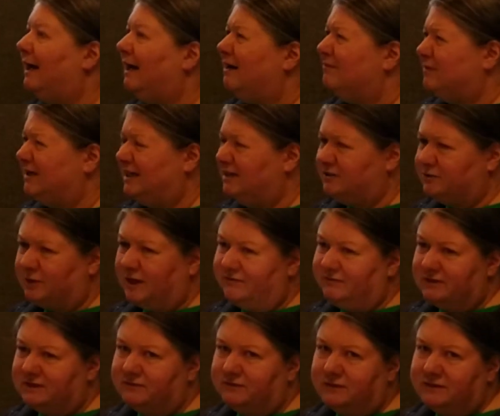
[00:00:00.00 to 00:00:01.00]
but he
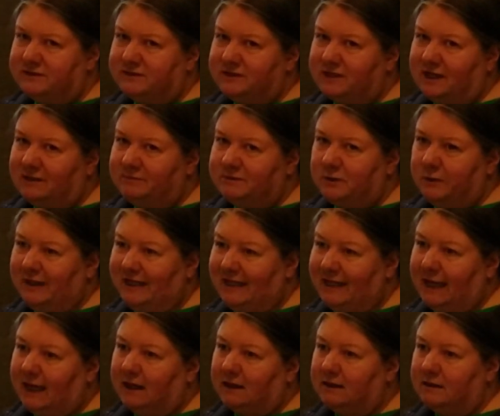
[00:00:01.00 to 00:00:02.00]
travels for his job, so he
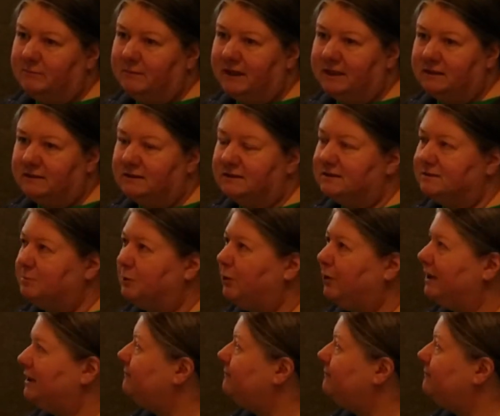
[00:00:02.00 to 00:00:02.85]
can't commit at this point.